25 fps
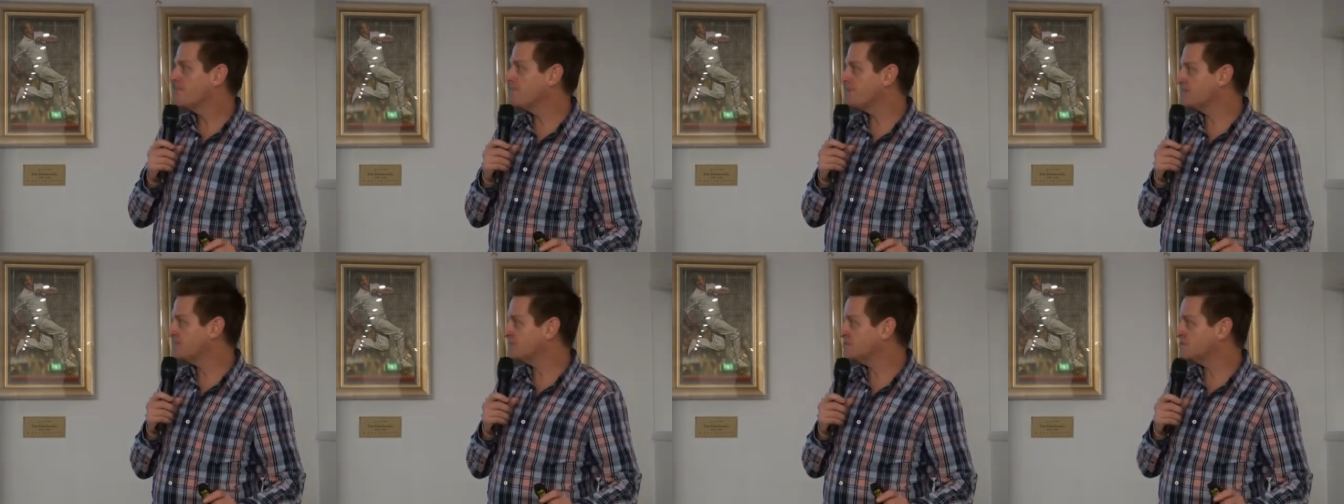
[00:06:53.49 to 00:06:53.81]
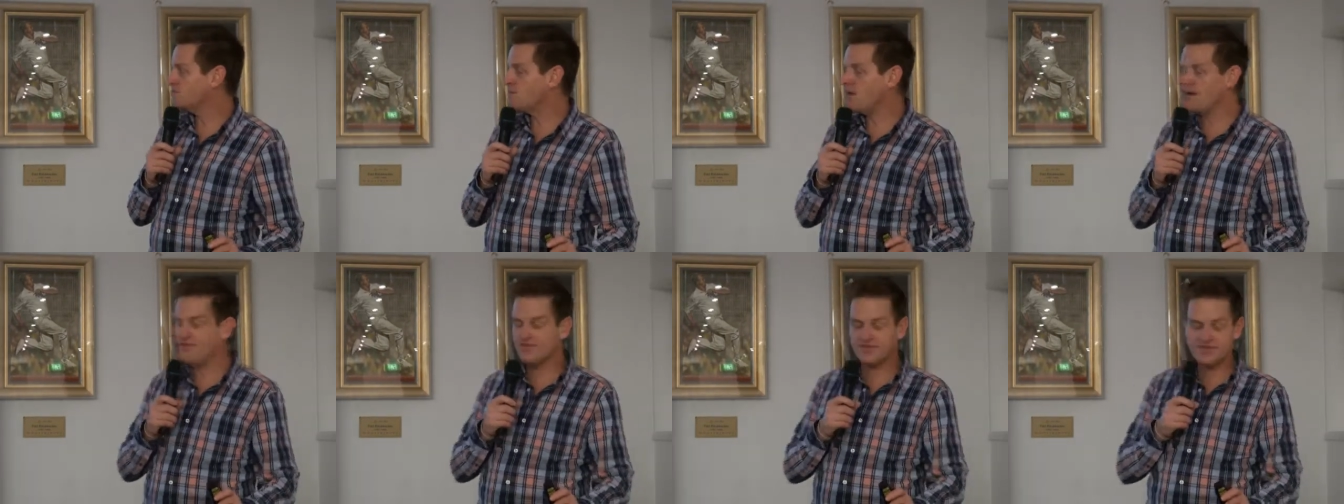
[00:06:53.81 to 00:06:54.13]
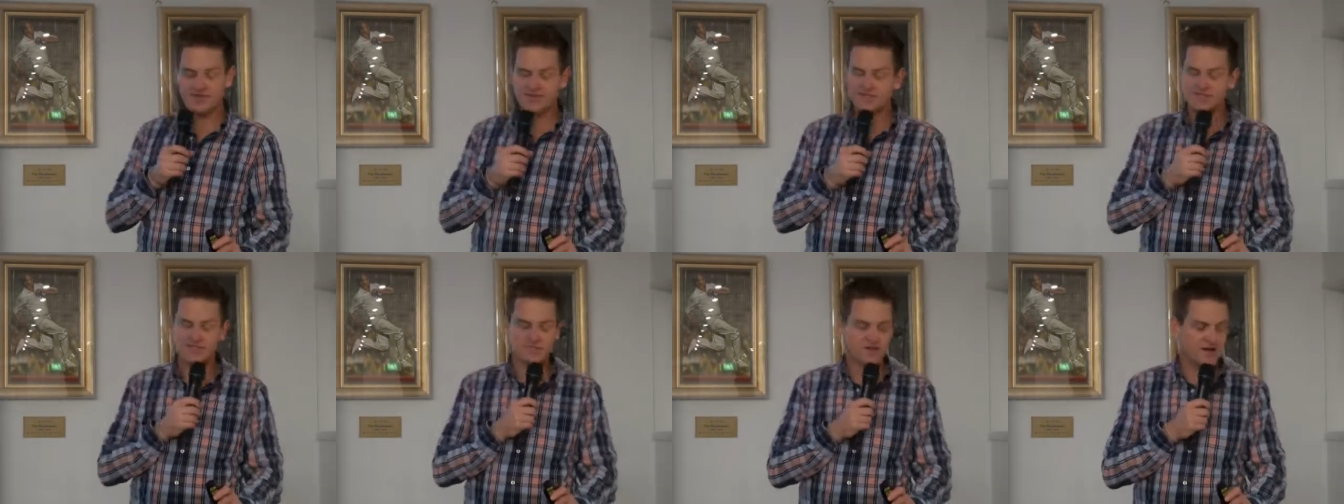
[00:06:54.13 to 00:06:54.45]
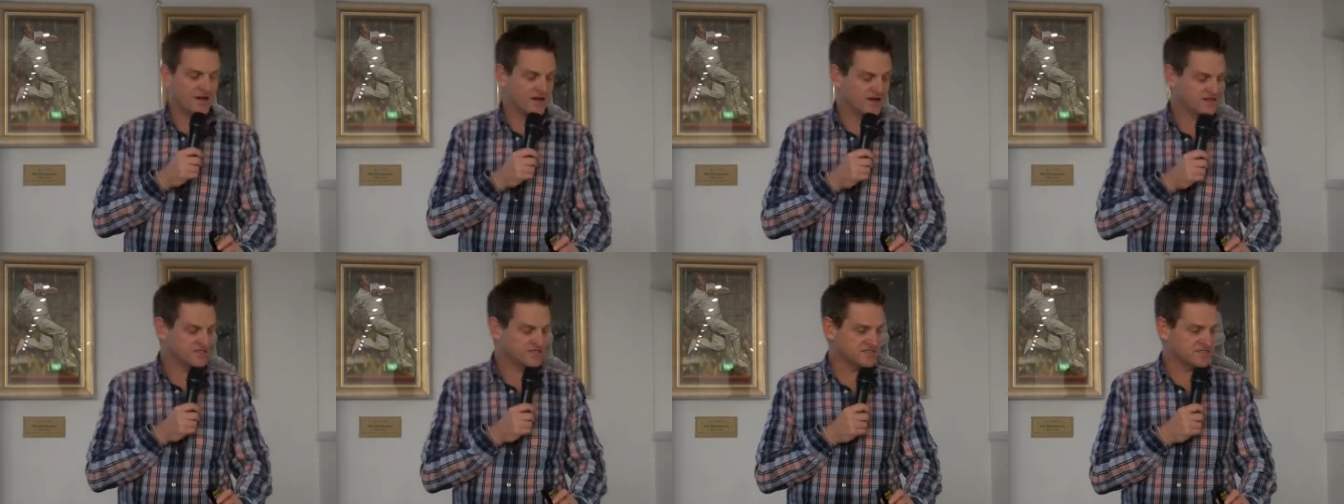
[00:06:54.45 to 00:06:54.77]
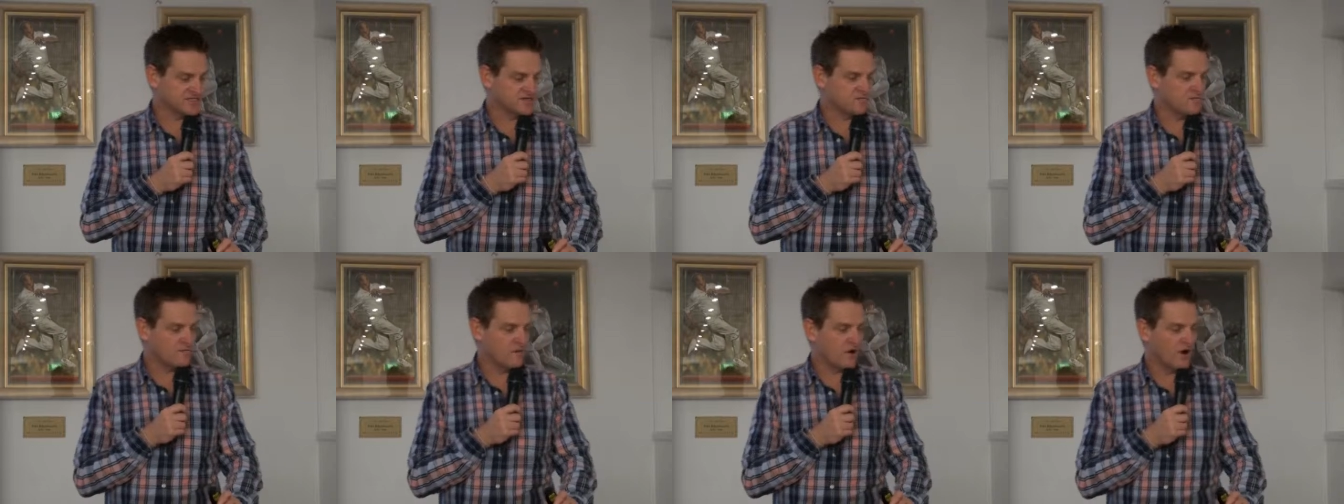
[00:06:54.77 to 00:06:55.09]
But it's what the
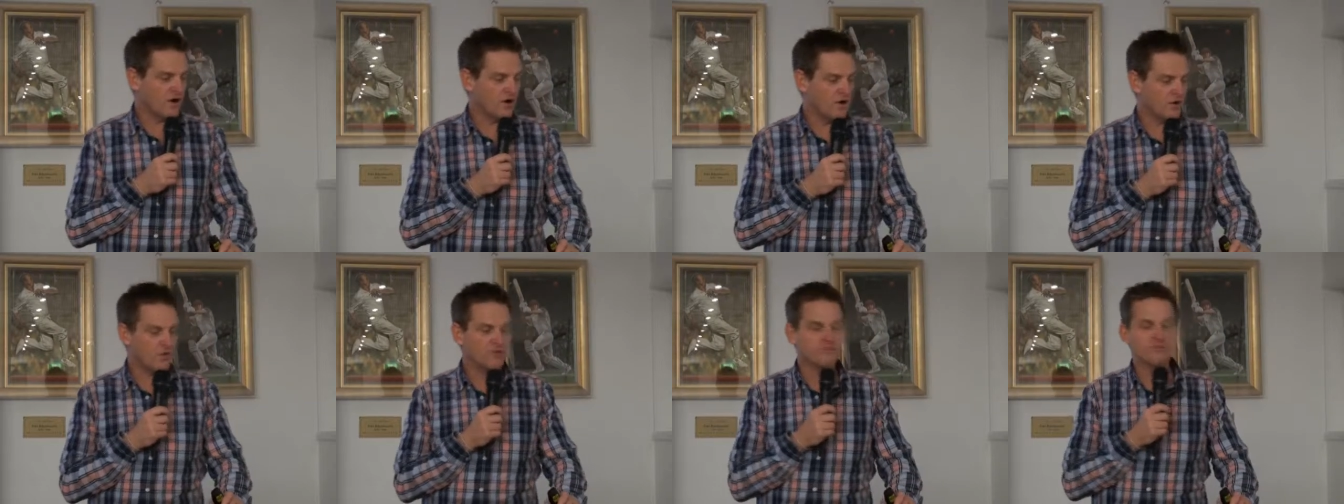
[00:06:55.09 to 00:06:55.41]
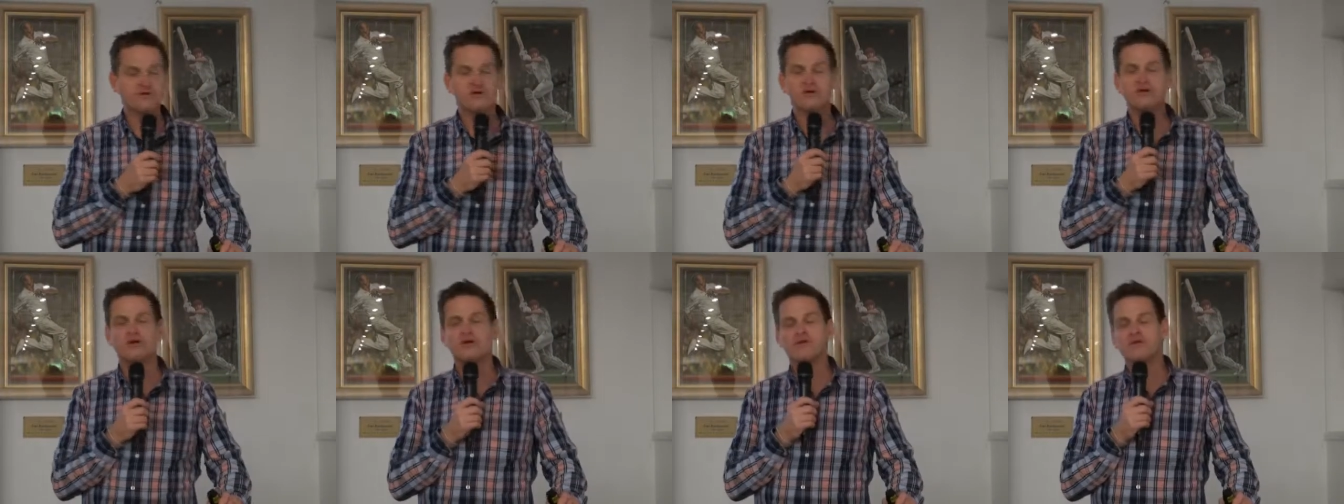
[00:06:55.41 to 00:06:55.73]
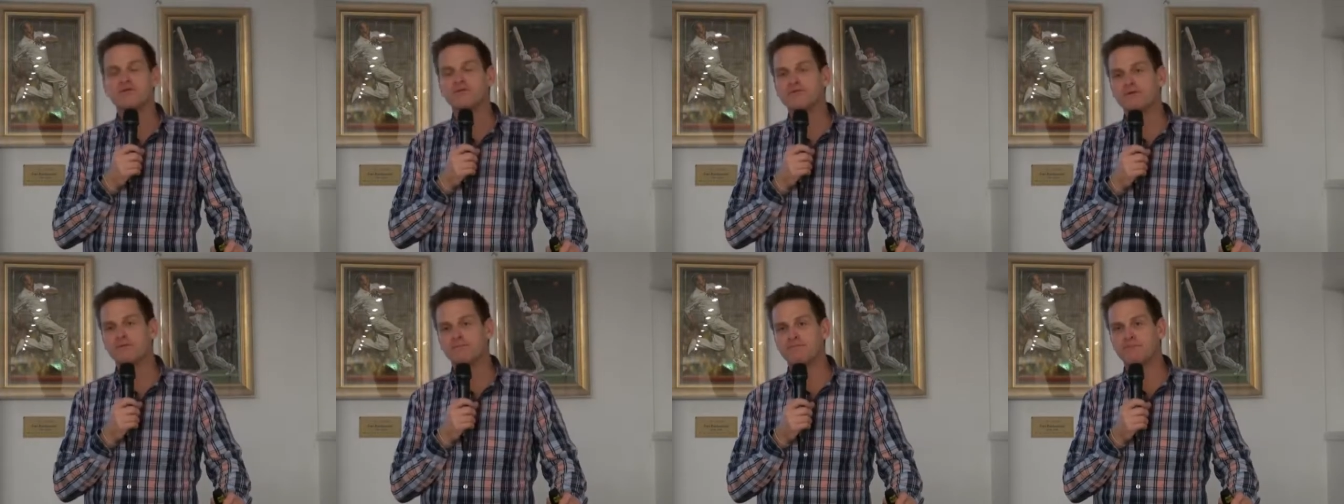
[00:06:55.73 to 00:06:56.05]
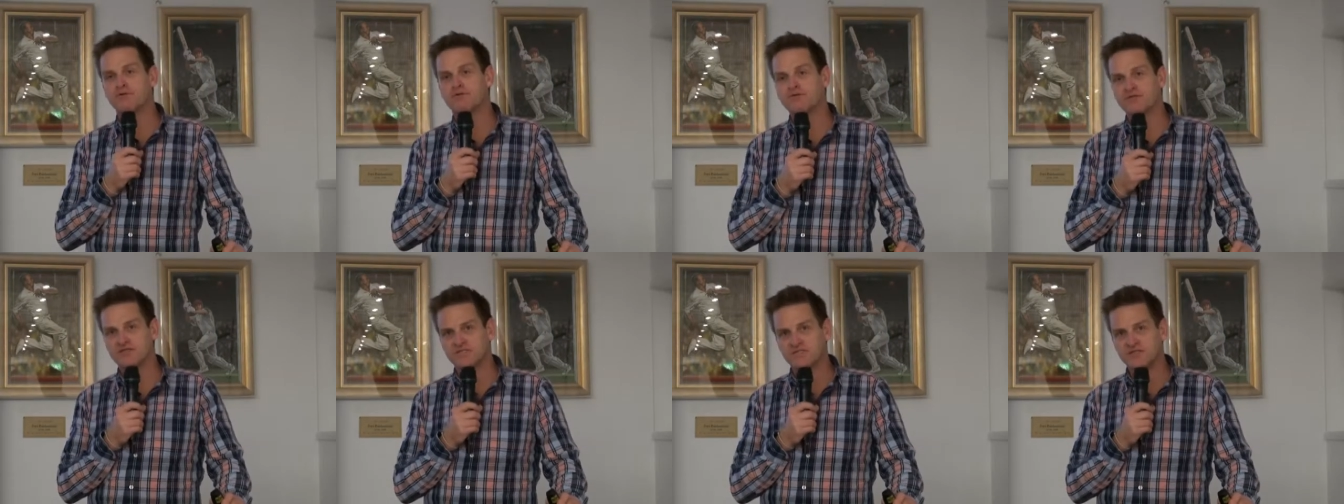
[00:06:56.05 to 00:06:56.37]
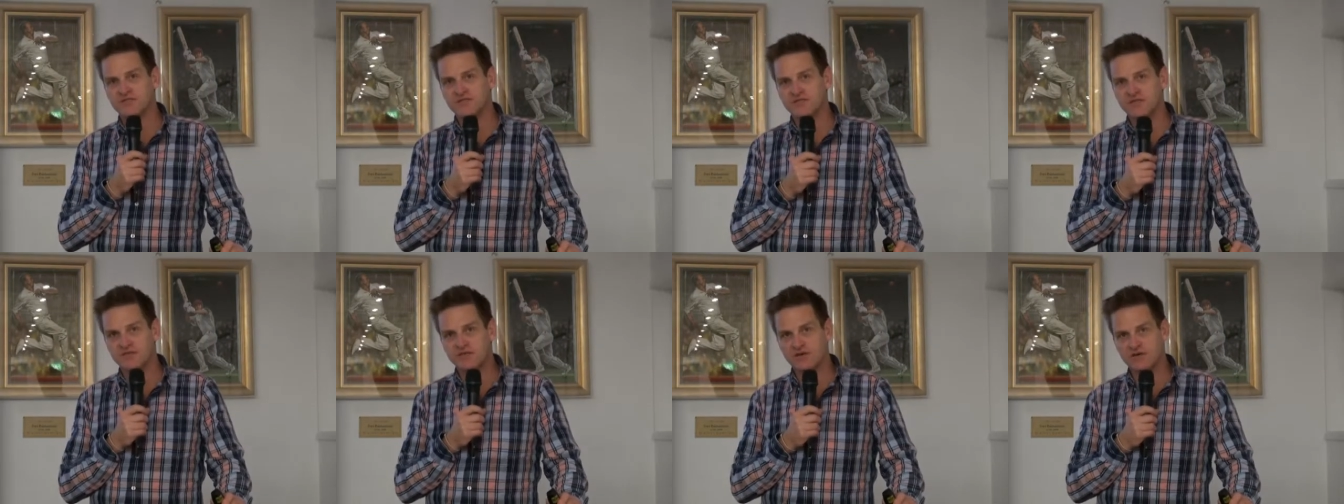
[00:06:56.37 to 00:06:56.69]
Australians did well that put
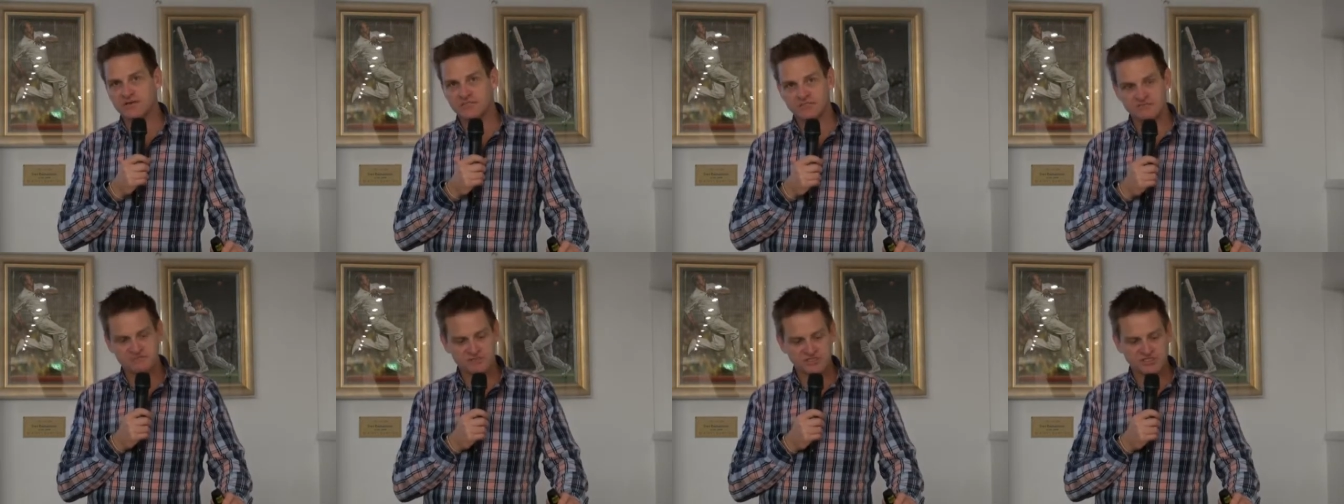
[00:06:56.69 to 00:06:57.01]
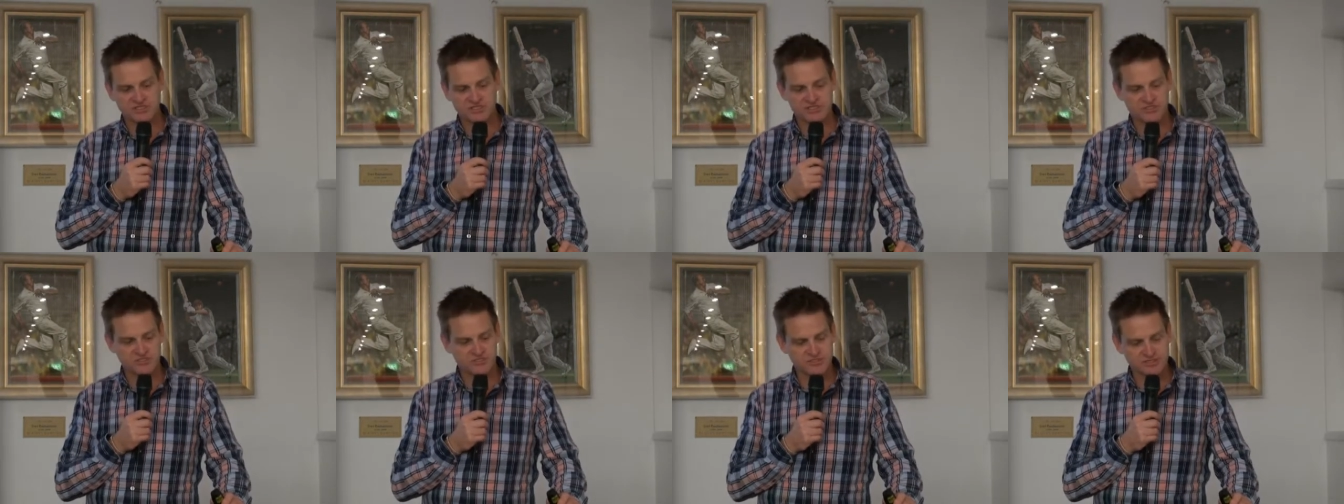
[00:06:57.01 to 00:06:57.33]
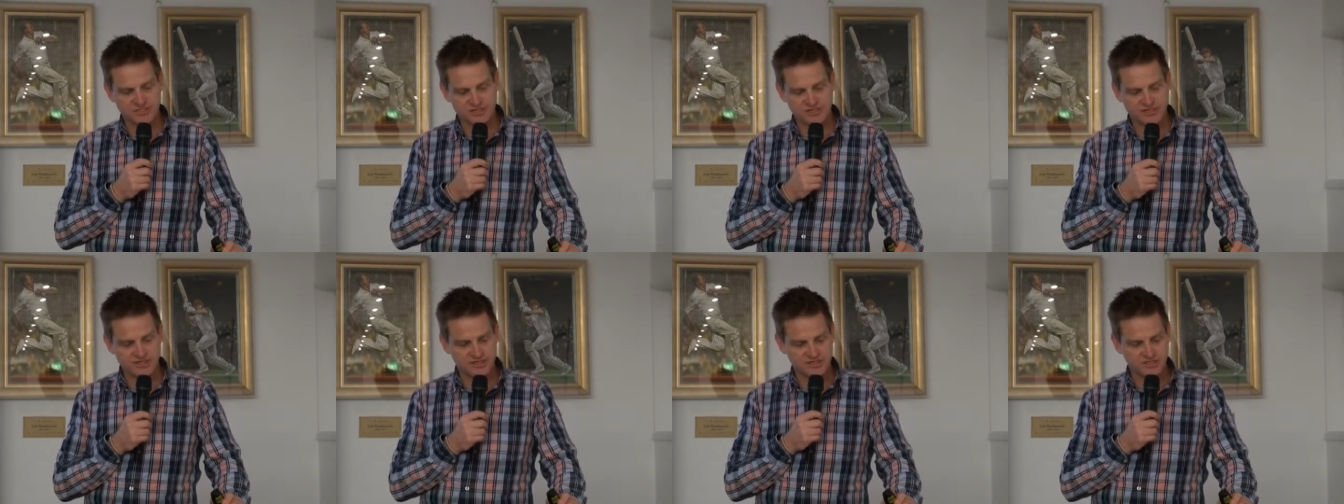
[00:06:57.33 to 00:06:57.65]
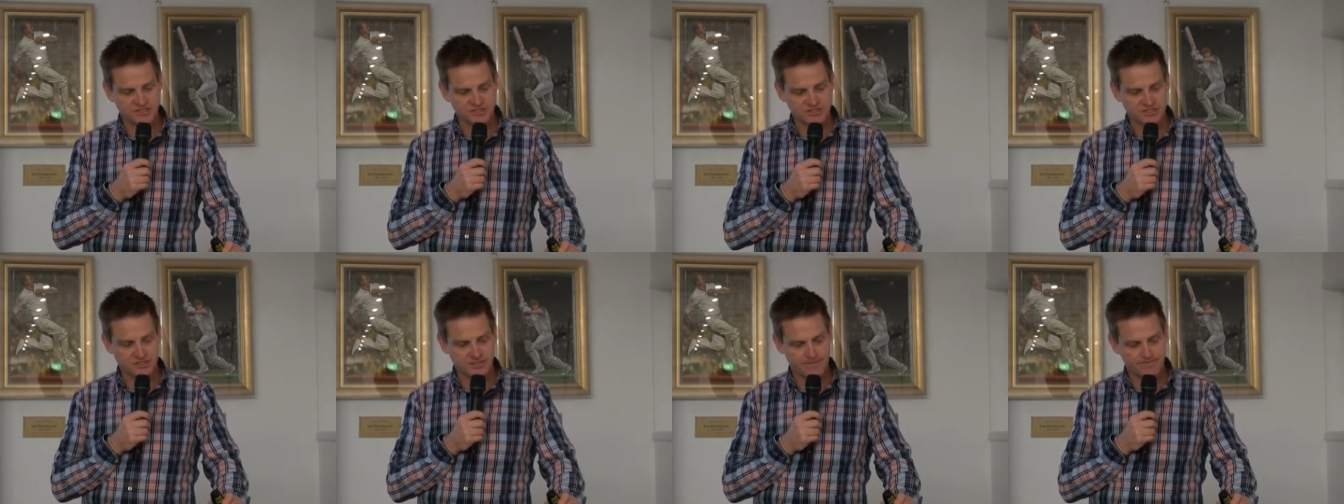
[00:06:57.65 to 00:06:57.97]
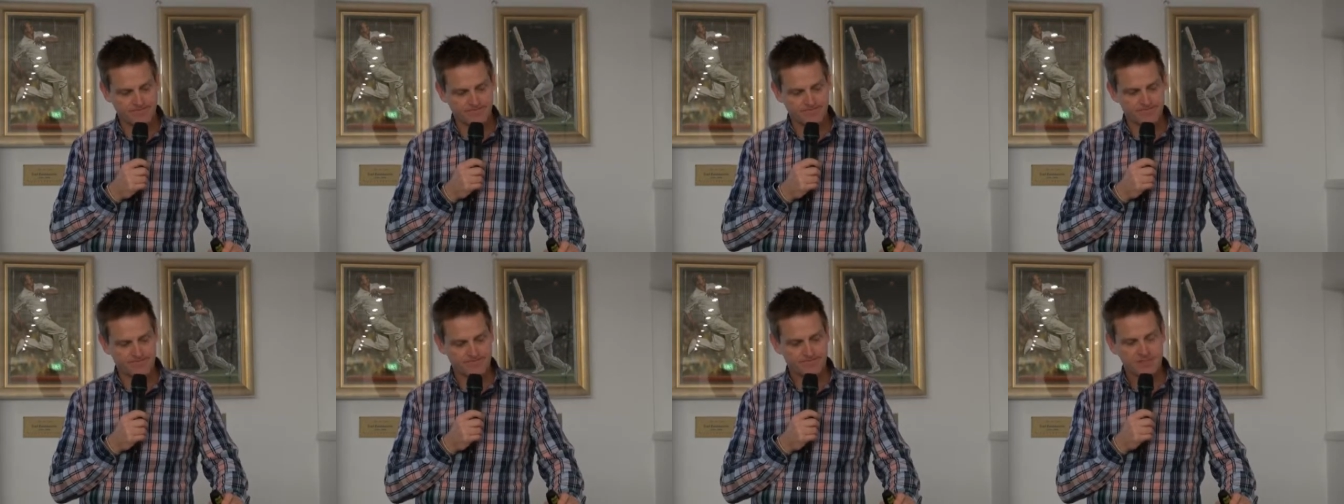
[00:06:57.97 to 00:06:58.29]
us into those positions of
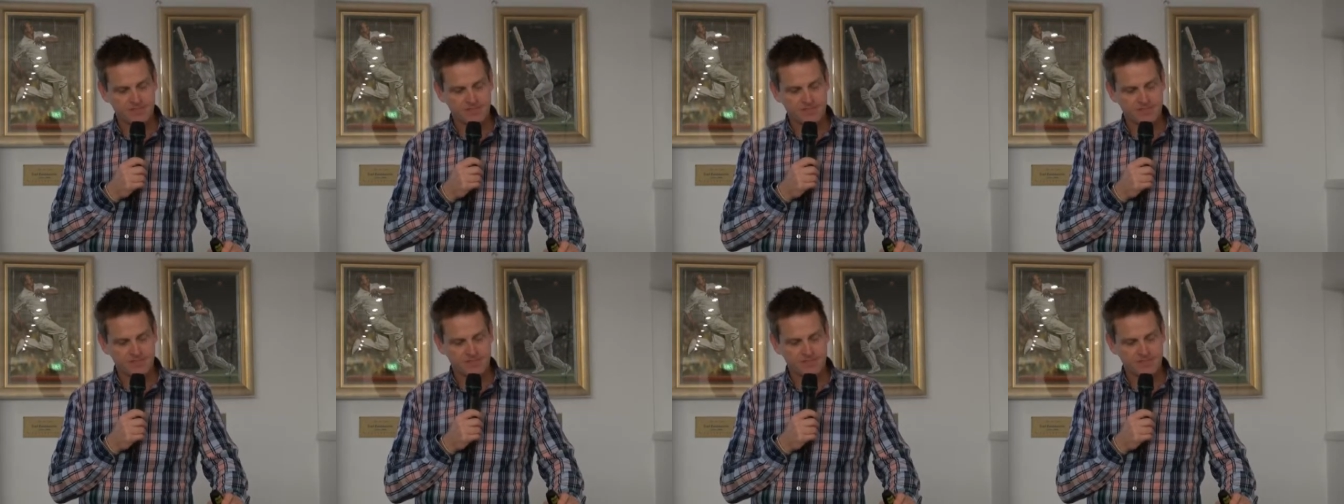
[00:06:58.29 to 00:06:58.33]
leadership.